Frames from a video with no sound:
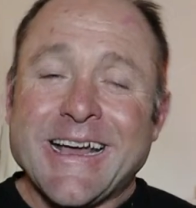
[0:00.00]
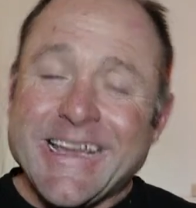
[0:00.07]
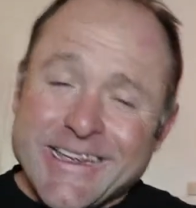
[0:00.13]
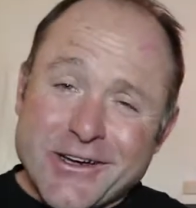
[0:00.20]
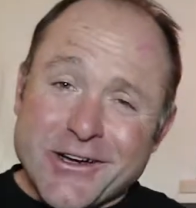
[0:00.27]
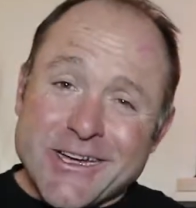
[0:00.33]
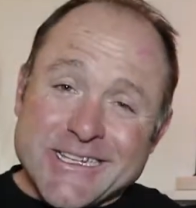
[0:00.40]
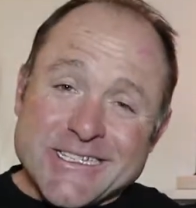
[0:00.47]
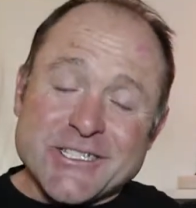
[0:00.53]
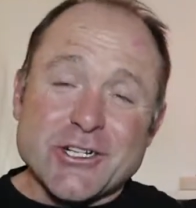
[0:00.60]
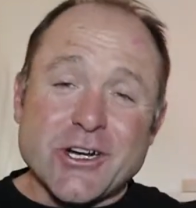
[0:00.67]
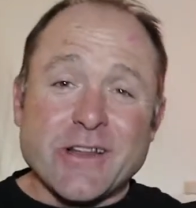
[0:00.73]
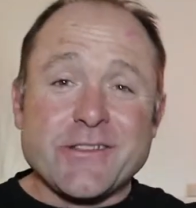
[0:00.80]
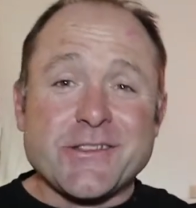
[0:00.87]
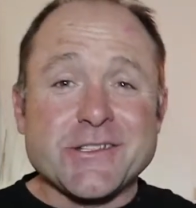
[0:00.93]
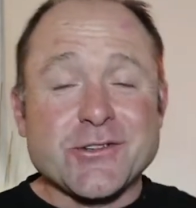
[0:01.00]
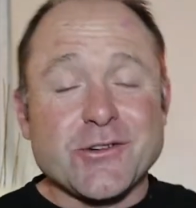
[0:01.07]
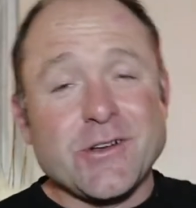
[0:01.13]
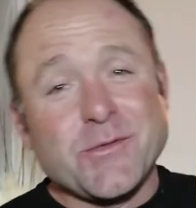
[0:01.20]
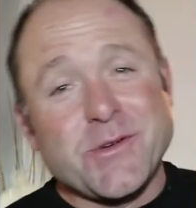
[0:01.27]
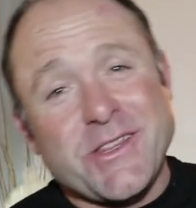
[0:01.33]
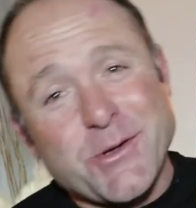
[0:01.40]
Hey guys, Jonathan
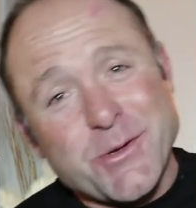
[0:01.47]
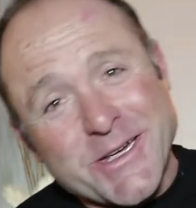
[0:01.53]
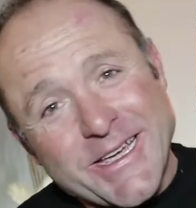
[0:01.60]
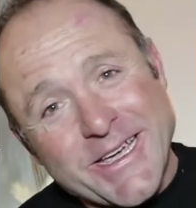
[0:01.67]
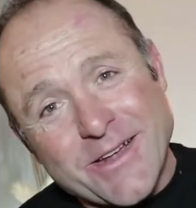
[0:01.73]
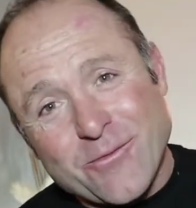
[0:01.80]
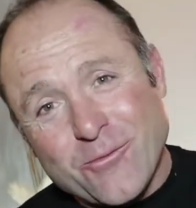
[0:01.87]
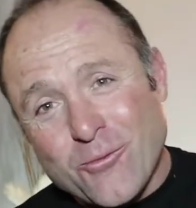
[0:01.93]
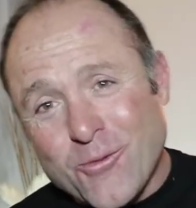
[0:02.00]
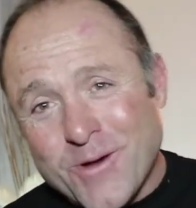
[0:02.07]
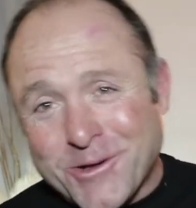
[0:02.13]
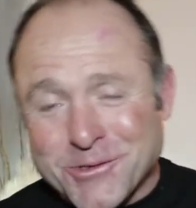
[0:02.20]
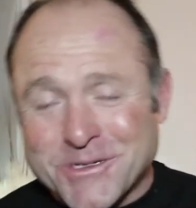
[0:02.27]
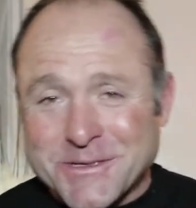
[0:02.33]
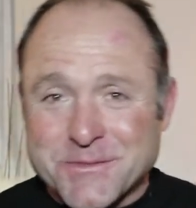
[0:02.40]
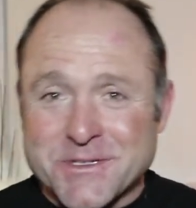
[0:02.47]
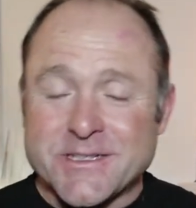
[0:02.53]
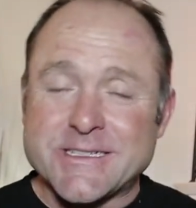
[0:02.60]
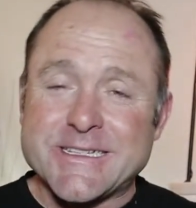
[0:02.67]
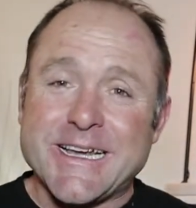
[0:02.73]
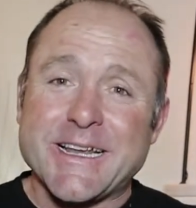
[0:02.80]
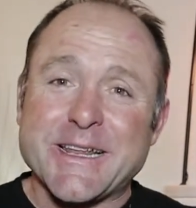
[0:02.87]
Doyle with you again. Welcome to
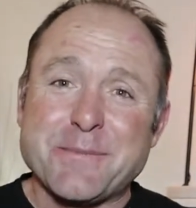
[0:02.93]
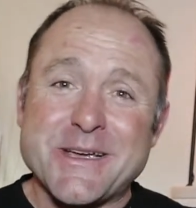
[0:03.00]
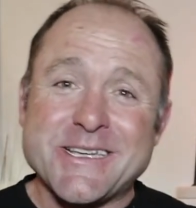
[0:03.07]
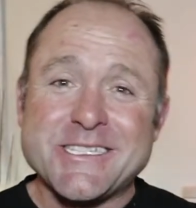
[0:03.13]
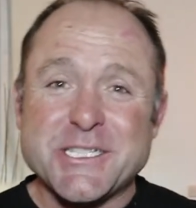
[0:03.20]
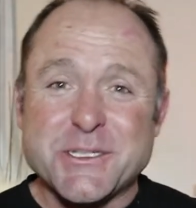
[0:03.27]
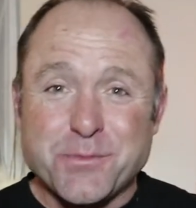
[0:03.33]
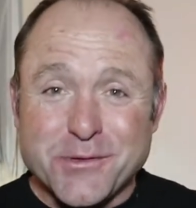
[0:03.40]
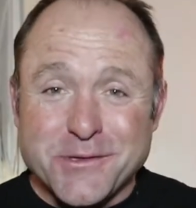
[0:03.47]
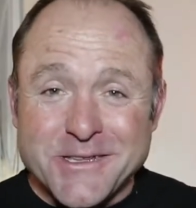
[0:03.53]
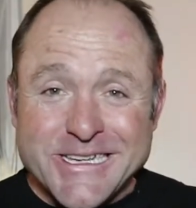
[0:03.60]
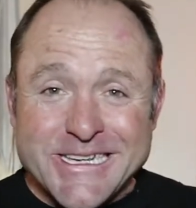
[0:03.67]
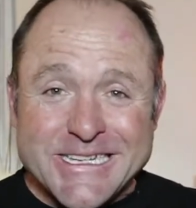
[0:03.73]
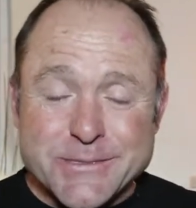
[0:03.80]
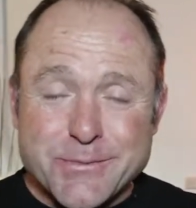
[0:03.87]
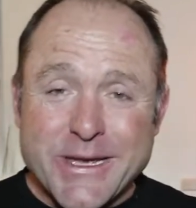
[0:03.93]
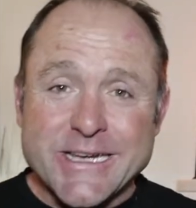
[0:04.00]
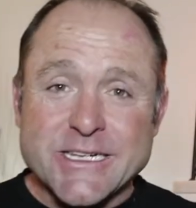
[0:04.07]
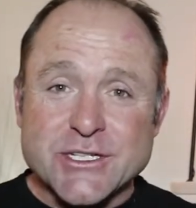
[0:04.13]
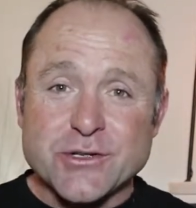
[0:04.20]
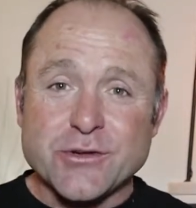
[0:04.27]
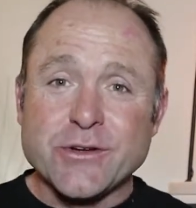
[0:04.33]
the Daily Message. Please
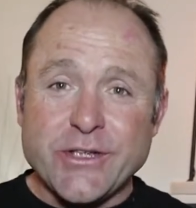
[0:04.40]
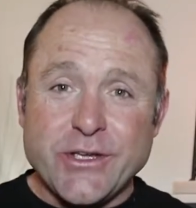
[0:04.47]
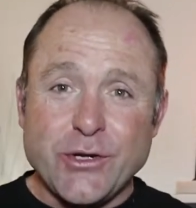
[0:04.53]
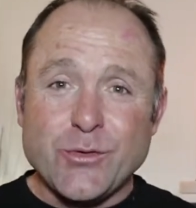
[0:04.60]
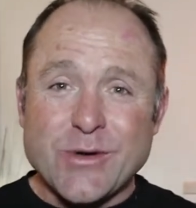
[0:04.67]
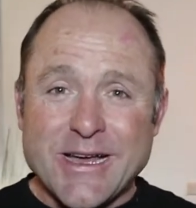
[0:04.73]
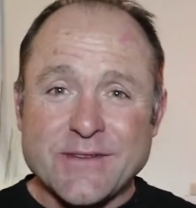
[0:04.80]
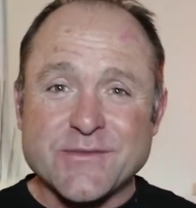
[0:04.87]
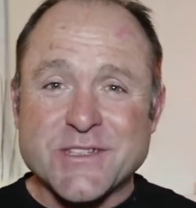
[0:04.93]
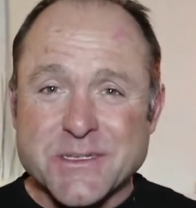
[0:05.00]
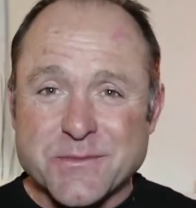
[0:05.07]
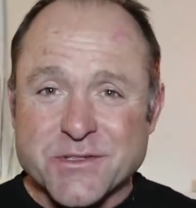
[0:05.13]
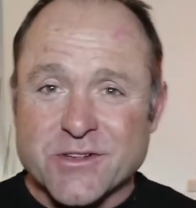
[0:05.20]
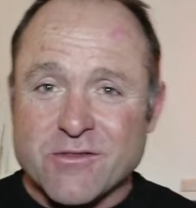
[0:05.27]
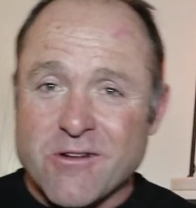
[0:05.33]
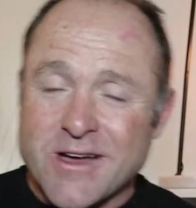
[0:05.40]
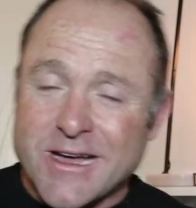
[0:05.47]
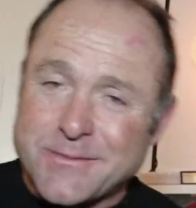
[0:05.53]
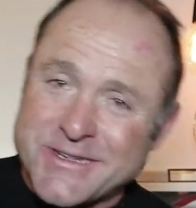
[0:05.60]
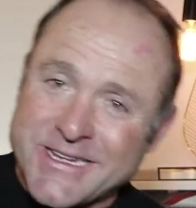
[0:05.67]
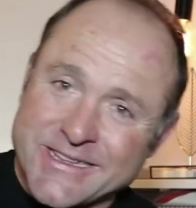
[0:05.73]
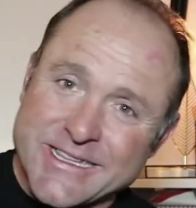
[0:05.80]
make sure you have
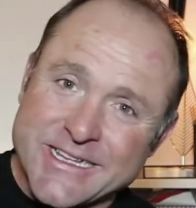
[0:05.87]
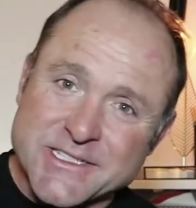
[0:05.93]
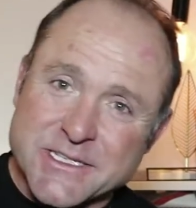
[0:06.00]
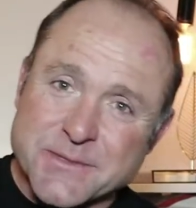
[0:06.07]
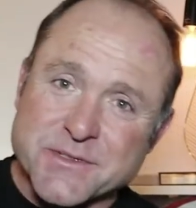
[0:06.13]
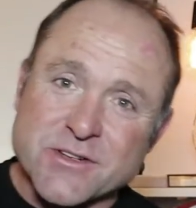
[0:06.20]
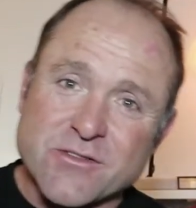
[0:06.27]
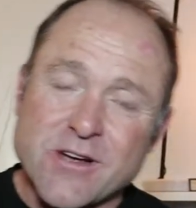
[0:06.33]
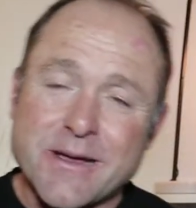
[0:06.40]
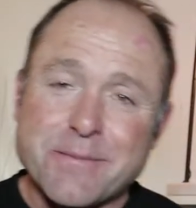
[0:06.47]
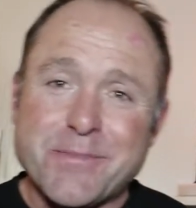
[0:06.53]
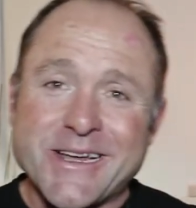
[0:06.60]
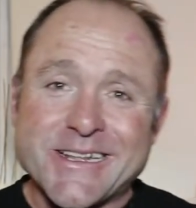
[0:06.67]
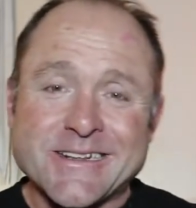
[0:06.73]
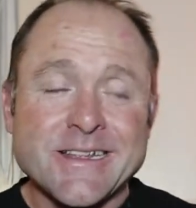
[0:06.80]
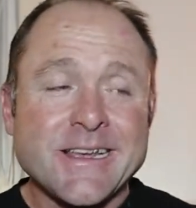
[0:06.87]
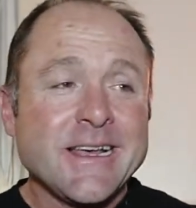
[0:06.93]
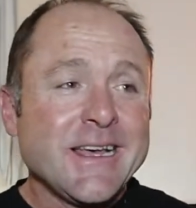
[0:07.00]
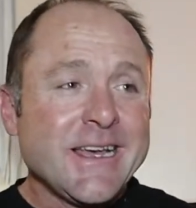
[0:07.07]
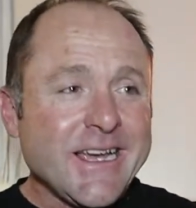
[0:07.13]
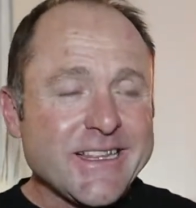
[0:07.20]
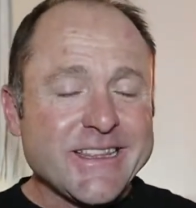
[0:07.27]
subscribed. Hit that subscribe button.
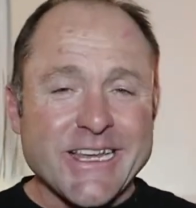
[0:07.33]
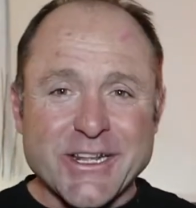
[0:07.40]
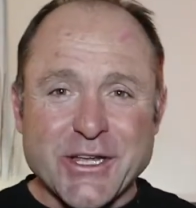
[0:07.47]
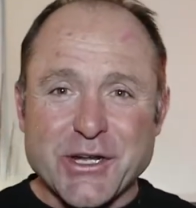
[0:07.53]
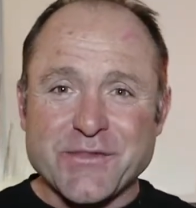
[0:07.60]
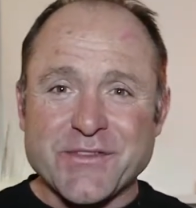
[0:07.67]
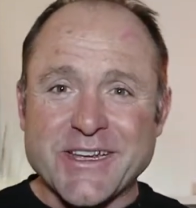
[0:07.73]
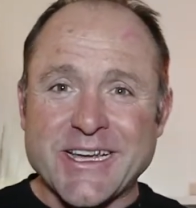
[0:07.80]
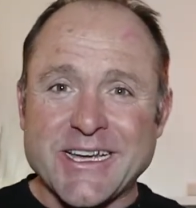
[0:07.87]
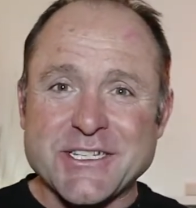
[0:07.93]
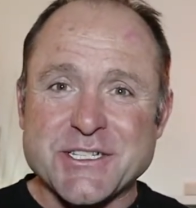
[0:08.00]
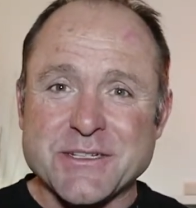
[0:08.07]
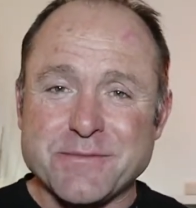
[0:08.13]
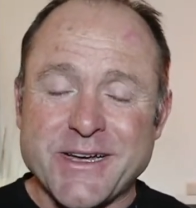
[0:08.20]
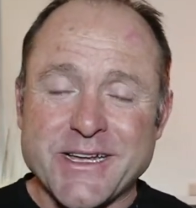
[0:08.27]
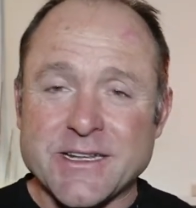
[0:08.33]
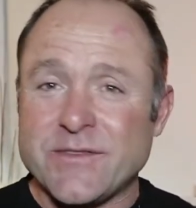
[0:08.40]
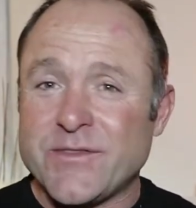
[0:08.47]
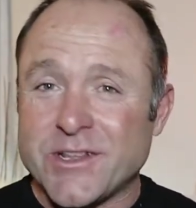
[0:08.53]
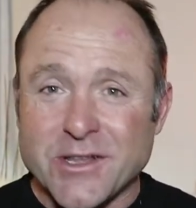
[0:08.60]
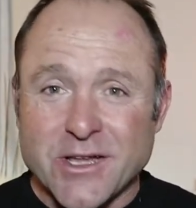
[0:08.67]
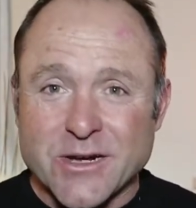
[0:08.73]
Hit that notification button
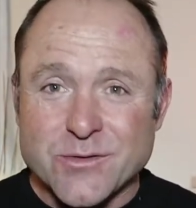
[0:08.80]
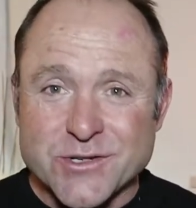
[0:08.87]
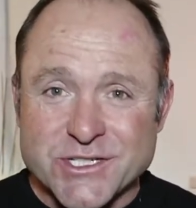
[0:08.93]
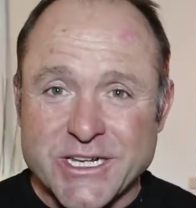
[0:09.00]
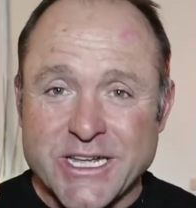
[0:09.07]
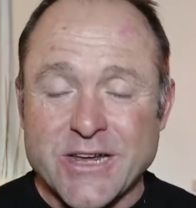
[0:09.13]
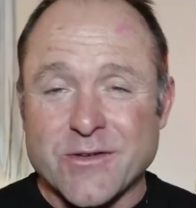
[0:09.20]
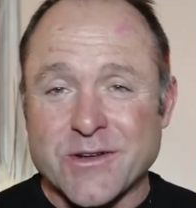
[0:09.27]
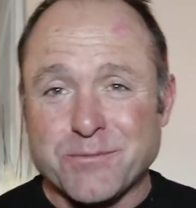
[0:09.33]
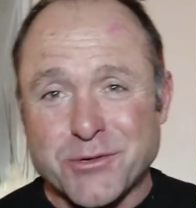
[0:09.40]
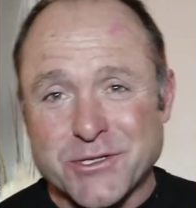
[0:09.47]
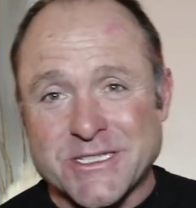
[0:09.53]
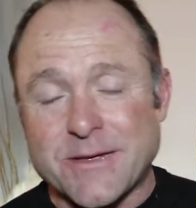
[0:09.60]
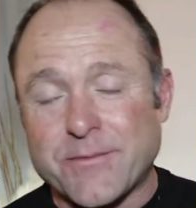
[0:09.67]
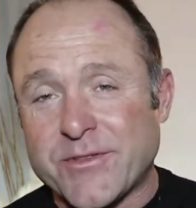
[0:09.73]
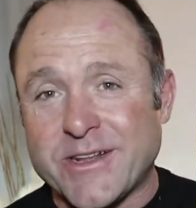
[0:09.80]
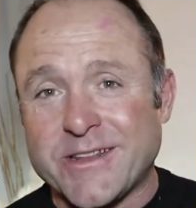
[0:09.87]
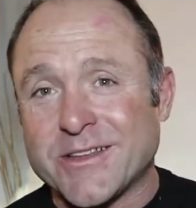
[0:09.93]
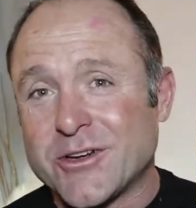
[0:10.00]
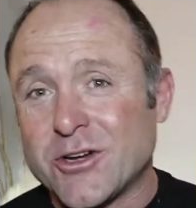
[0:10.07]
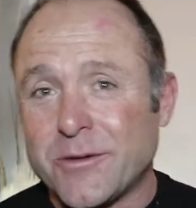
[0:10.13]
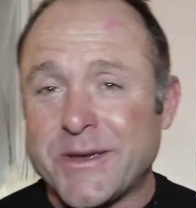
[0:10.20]
if you like what you hear, and put something in
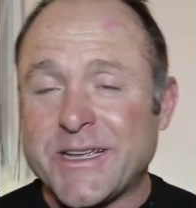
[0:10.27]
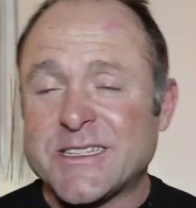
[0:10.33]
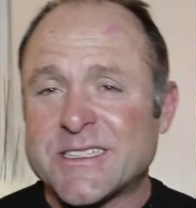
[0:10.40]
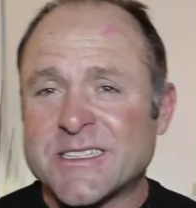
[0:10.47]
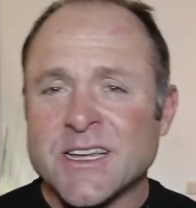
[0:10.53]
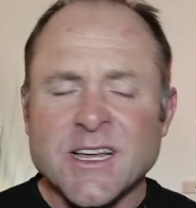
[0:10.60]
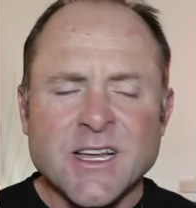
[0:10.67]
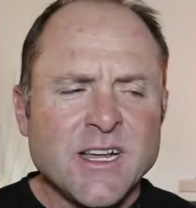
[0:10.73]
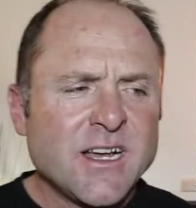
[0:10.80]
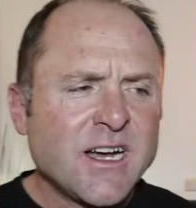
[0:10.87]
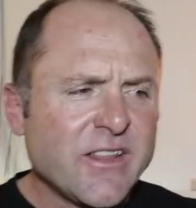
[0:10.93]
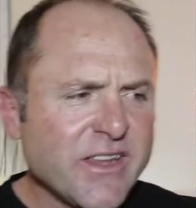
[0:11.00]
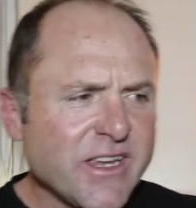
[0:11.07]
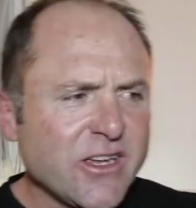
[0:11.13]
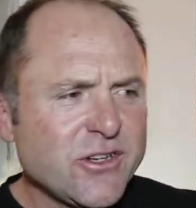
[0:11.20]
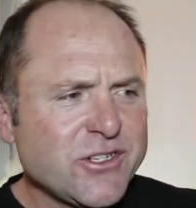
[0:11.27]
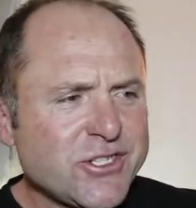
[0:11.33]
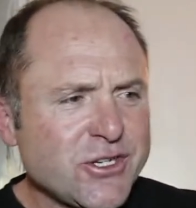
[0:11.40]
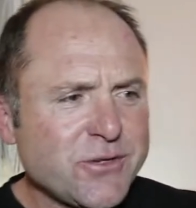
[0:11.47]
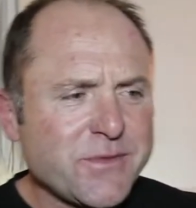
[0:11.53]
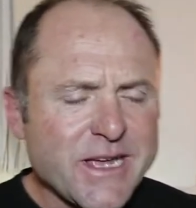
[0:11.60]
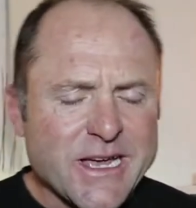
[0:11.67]
the comments. I think
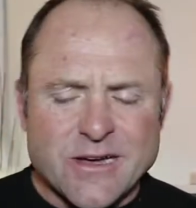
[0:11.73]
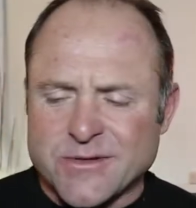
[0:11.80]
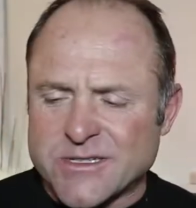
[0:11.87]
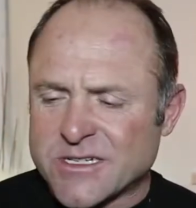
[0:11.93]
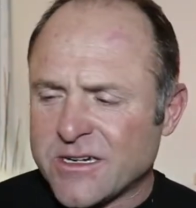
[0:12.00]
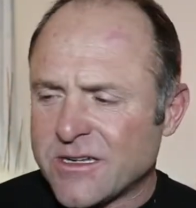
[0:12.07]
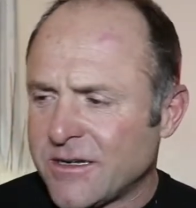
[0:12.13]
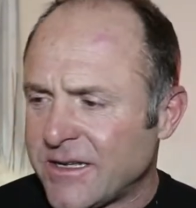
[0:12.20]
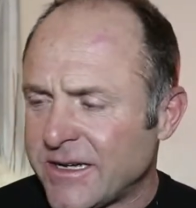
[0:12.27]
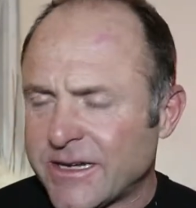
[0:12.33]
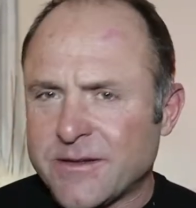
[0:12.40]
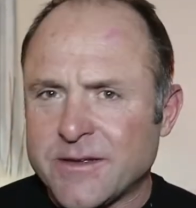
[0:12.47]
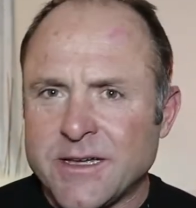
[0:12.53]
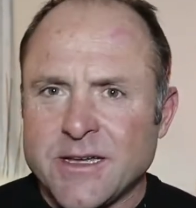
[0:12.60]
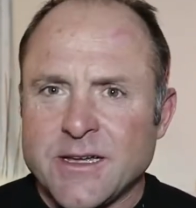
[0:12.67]
YouTube now is kind of like,